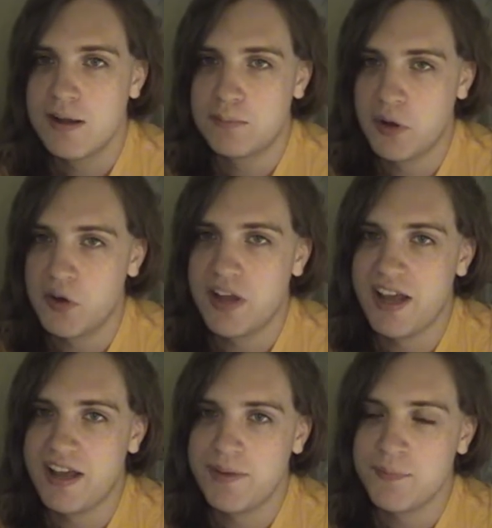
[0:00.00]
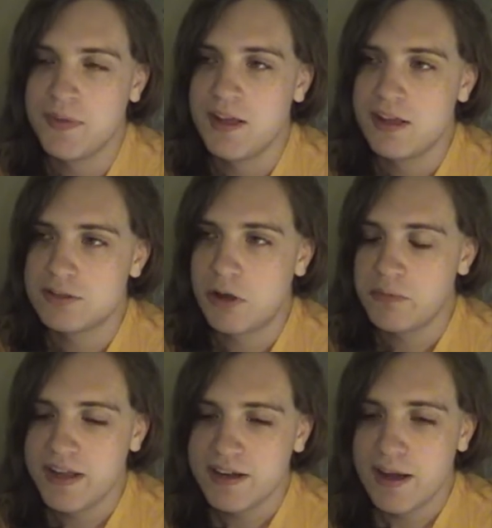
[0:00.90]
per day. So
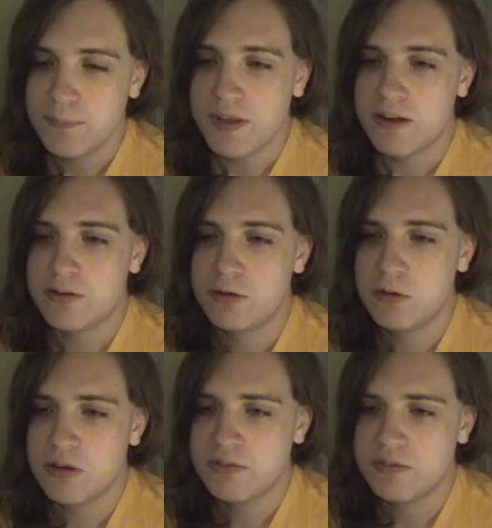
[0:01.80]
I'm getting up there to